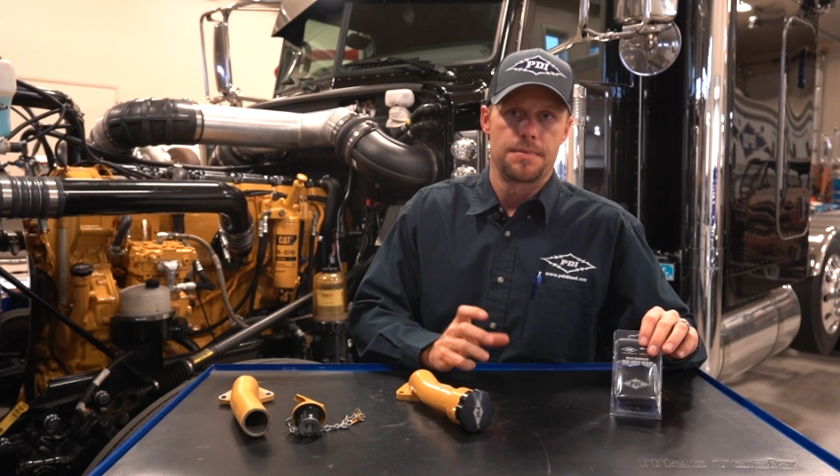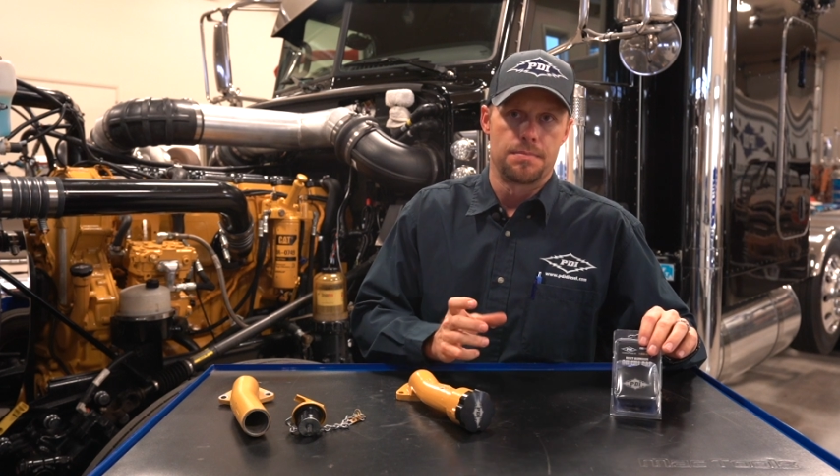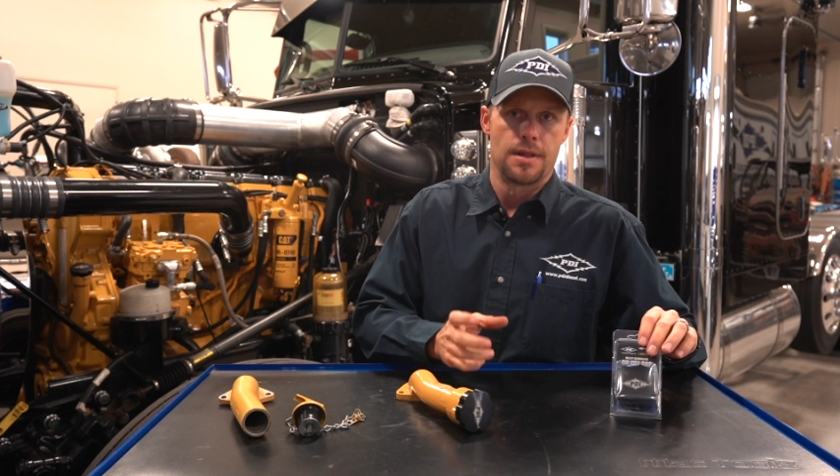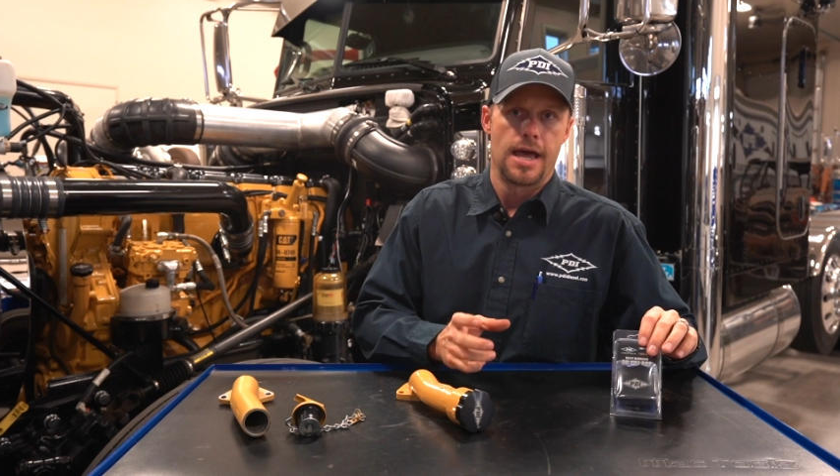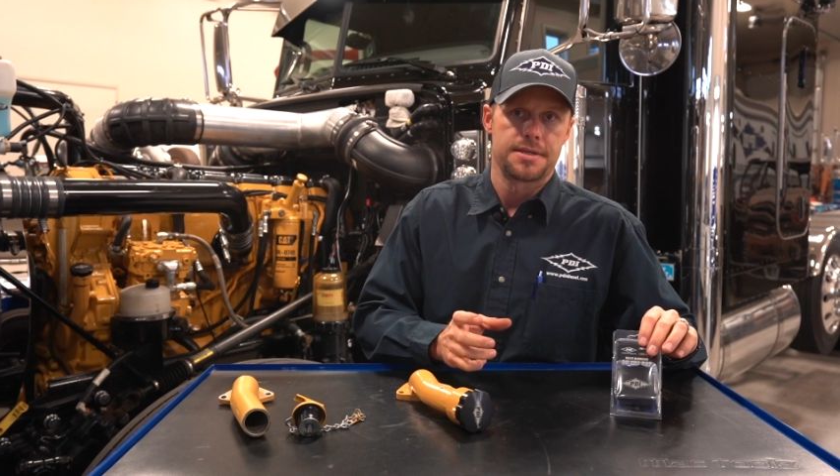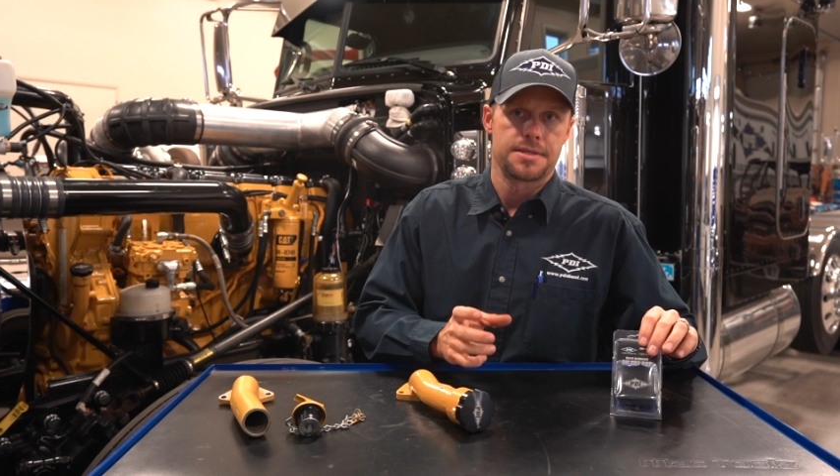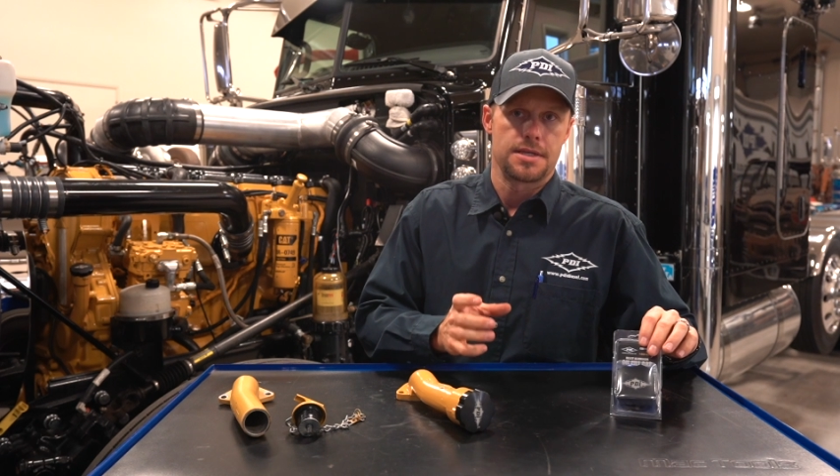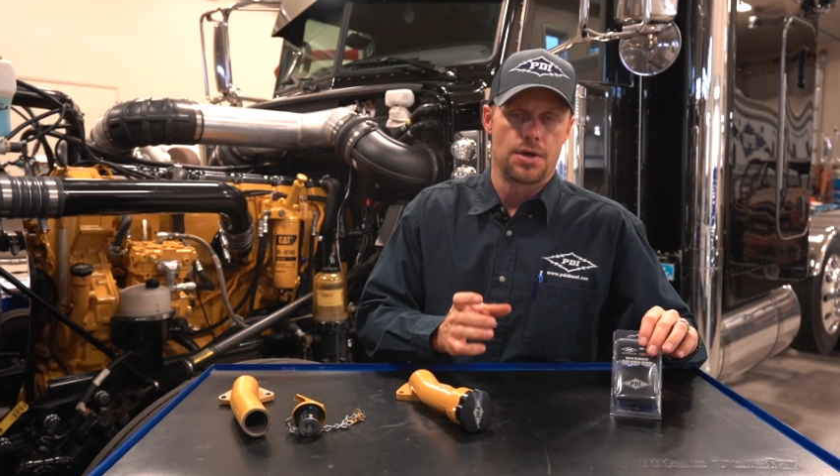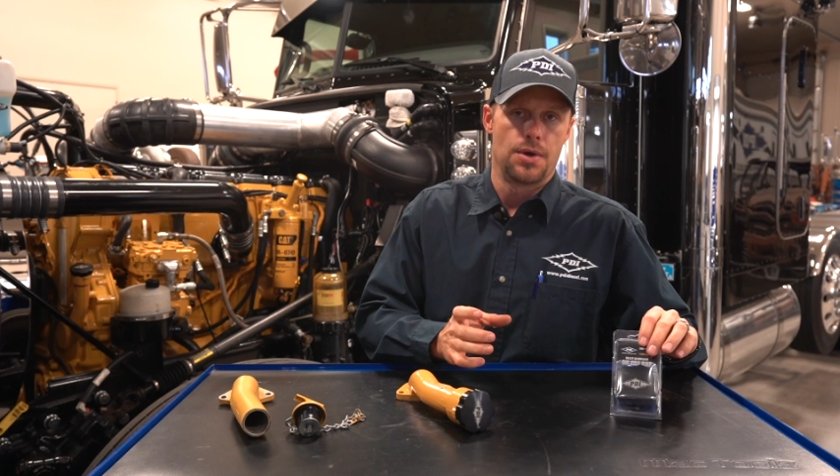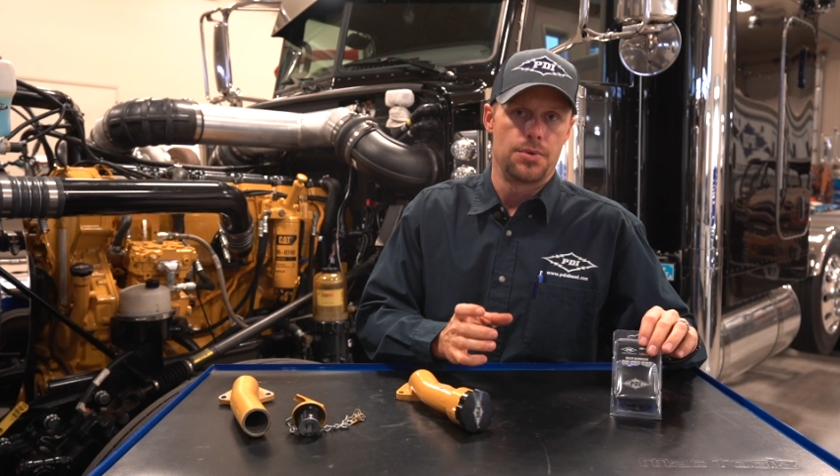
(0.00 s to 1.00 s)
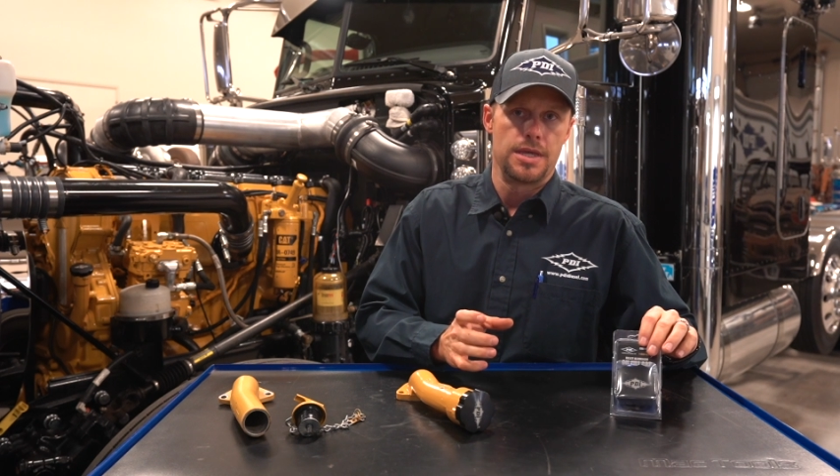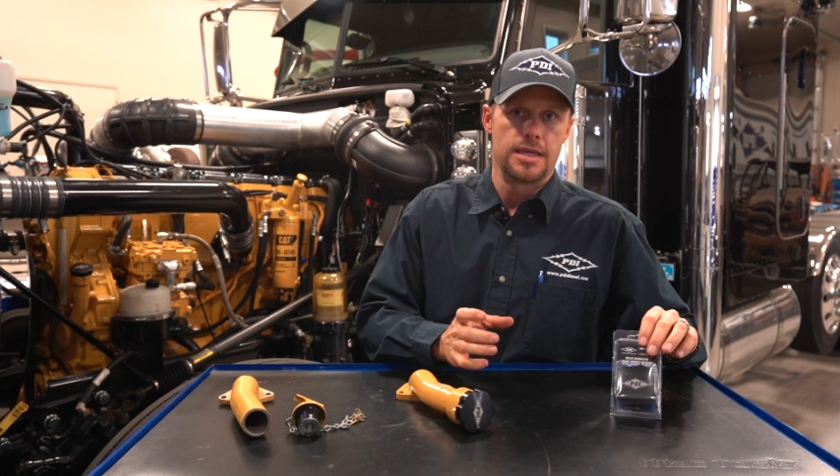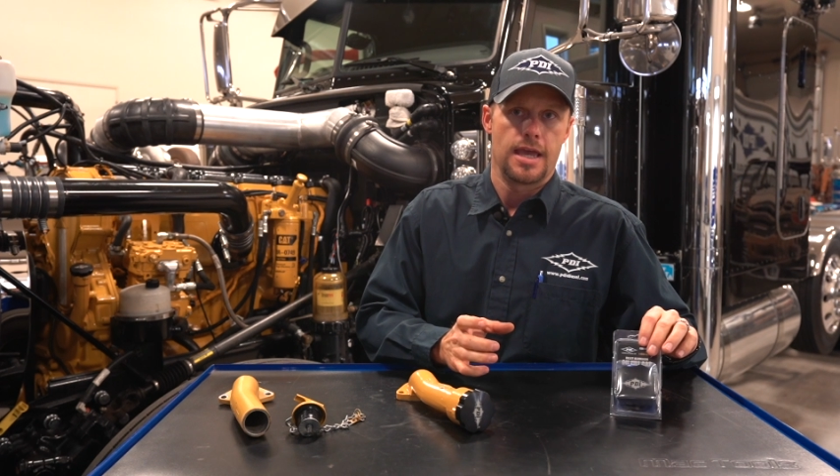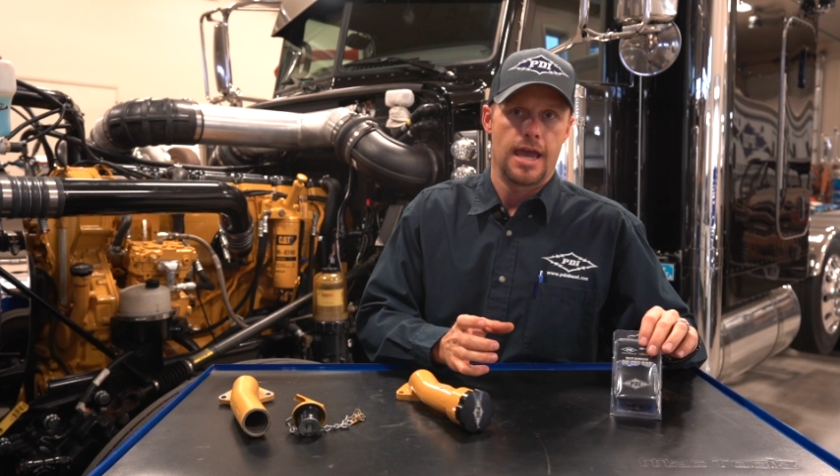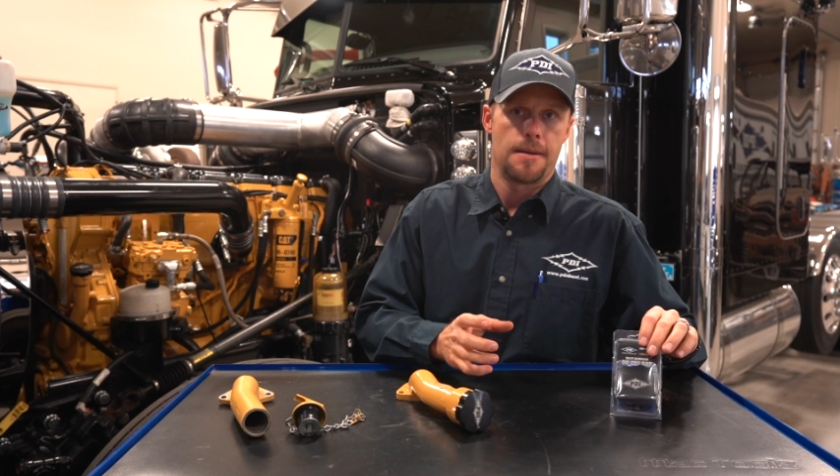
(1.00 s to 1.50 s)
The plastic OE
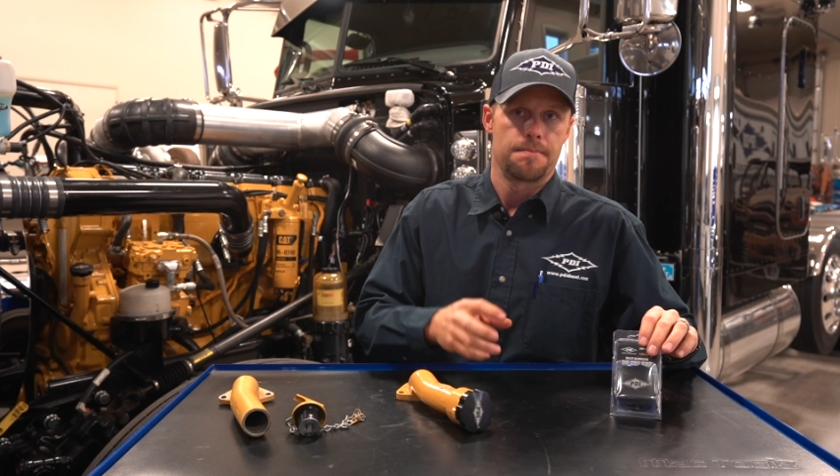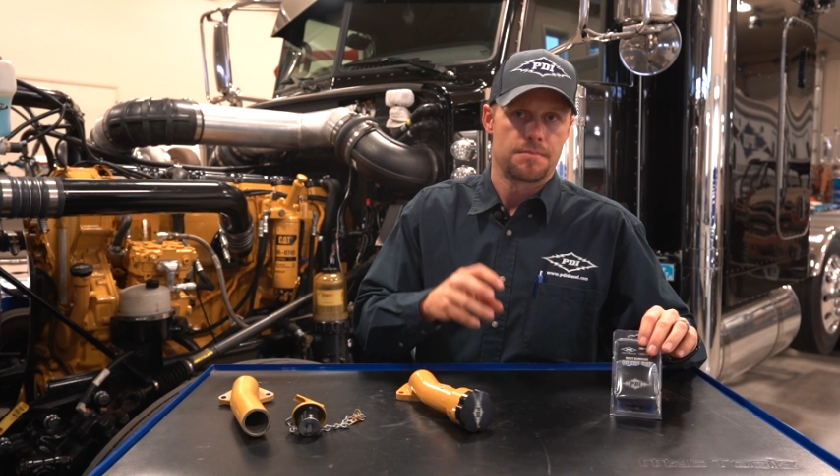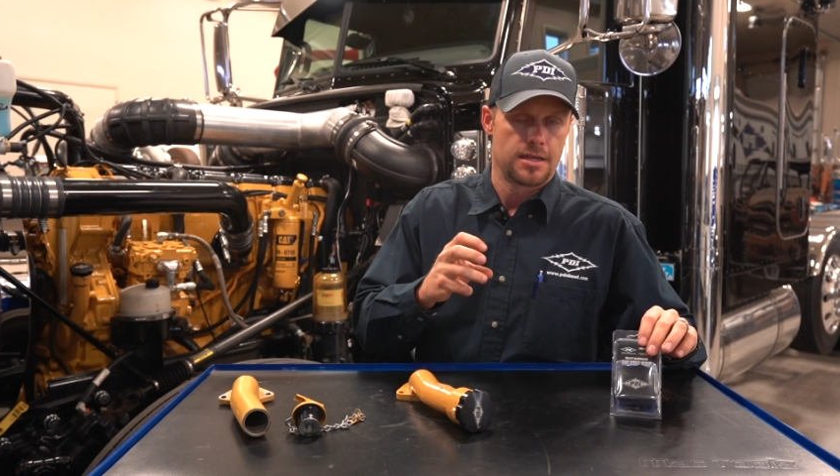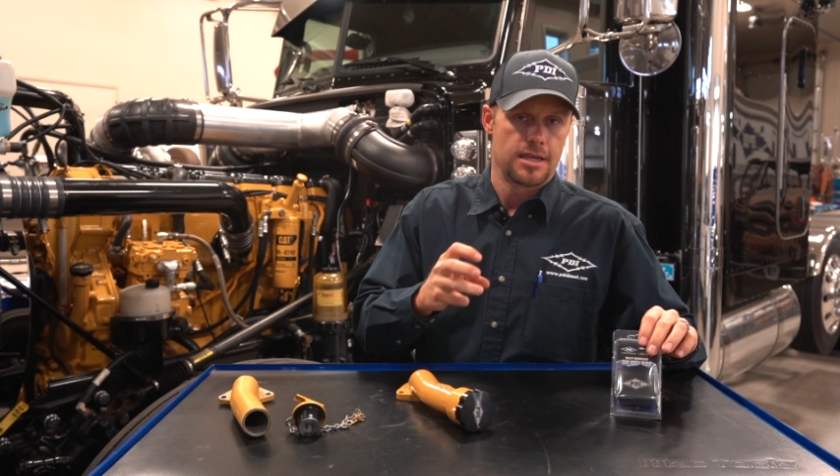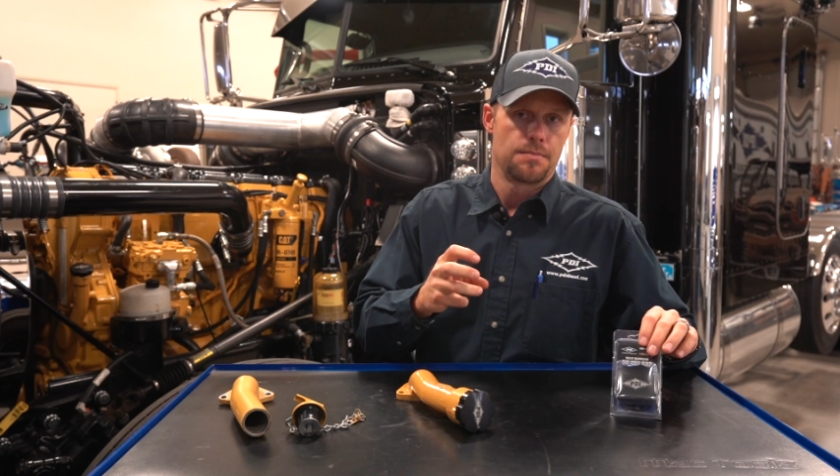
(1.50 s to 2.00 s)
cap can